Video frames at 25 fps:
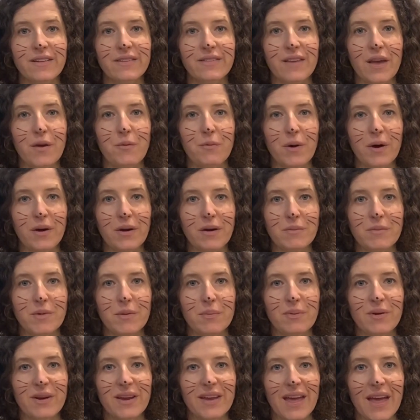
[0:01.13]
and welcome to
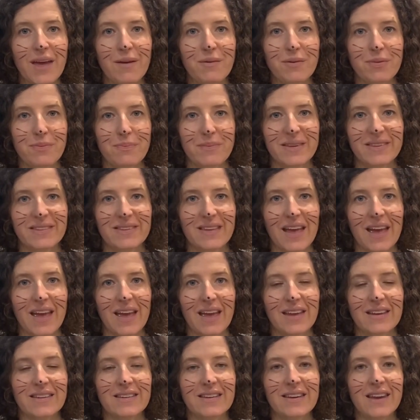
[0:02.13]
Pre-K with Miss
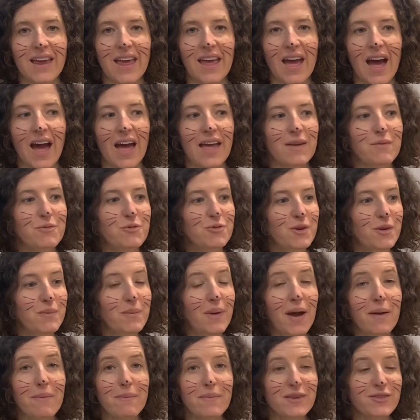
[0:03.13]
K. Today I am joined
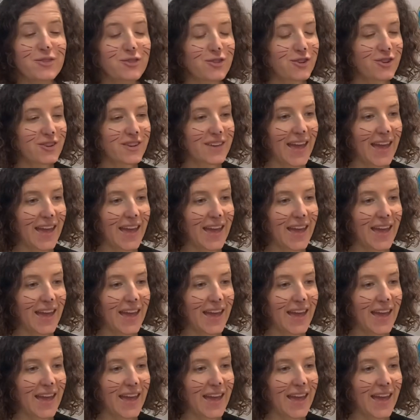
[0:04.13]
by Mr.